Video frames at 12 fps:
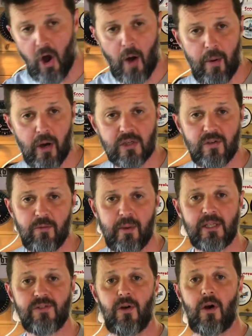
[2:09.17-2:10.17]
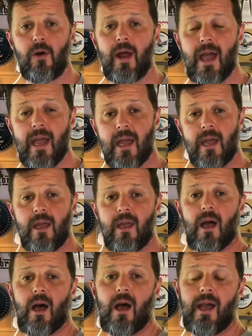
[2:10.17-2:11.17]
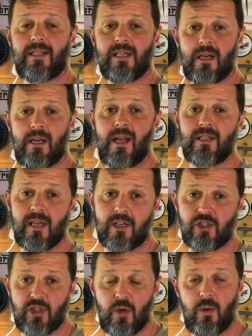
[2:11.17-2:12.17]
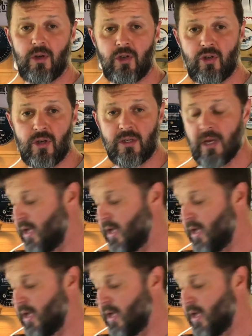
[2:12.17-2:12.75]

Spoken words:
a box full of bits for a Italian SX200.